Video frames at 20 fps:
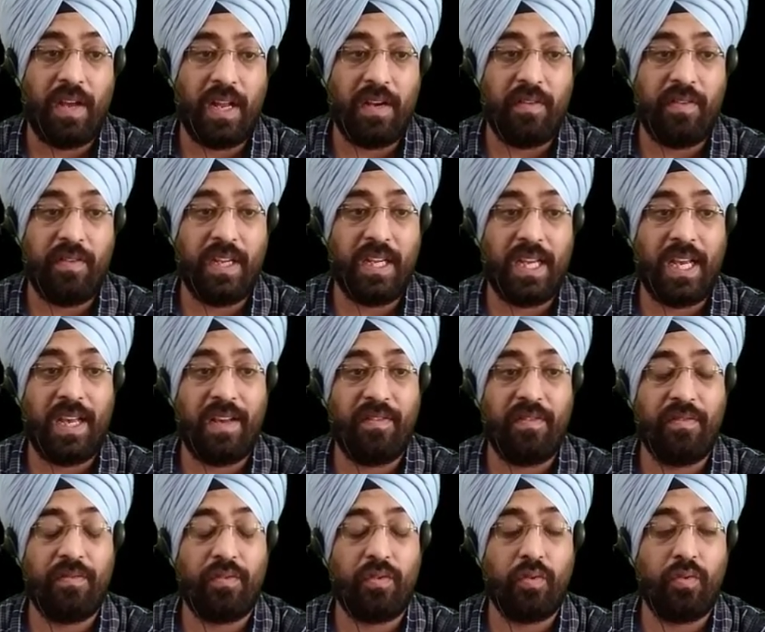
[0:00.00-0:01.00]
we
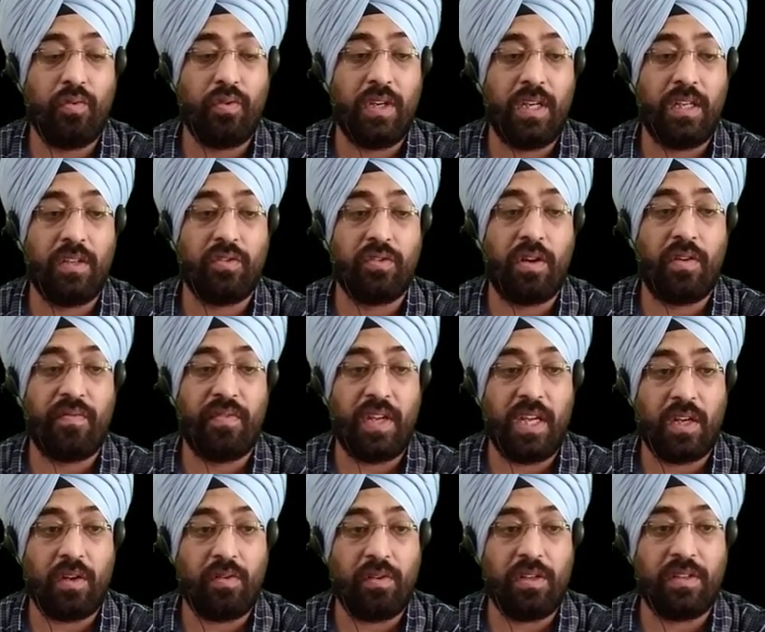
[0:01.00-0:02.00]
have two rings of
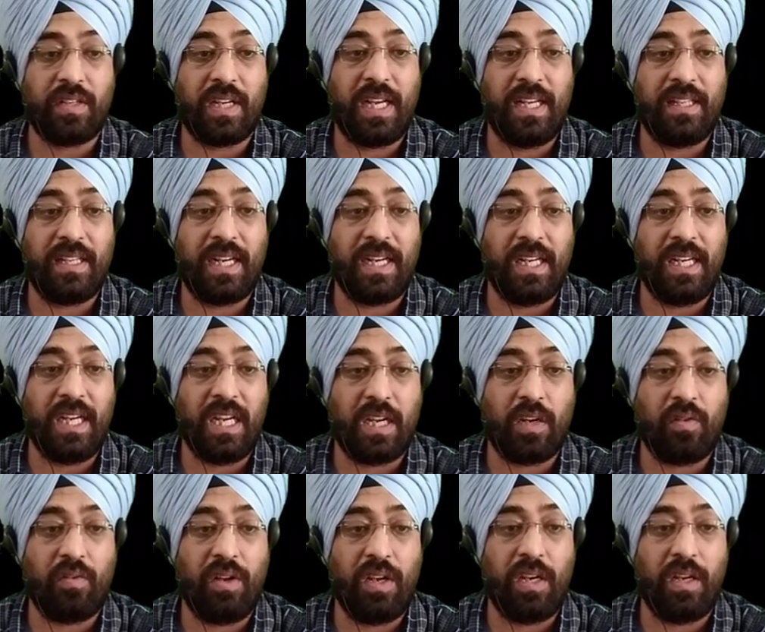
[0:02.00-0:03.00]
equal size and
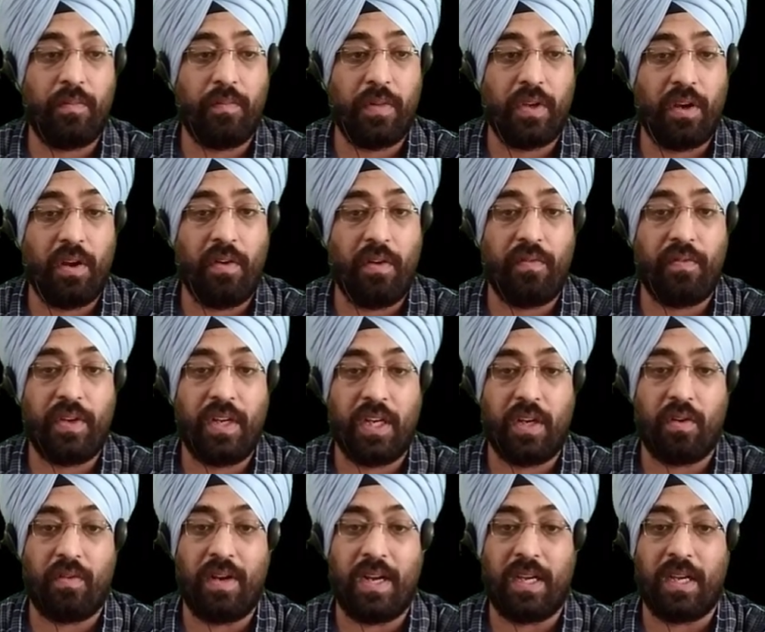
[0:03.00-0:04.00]
equal number of
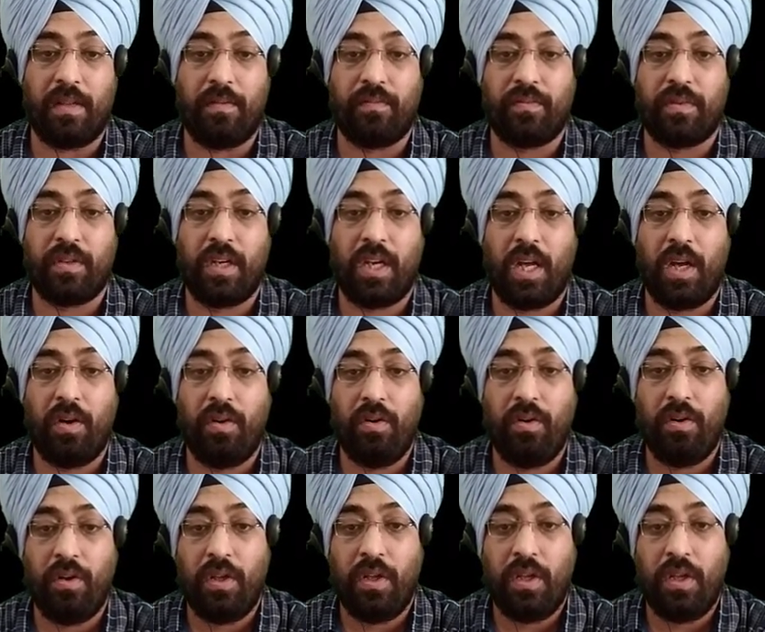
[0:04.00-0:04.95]
heteroatoms. Now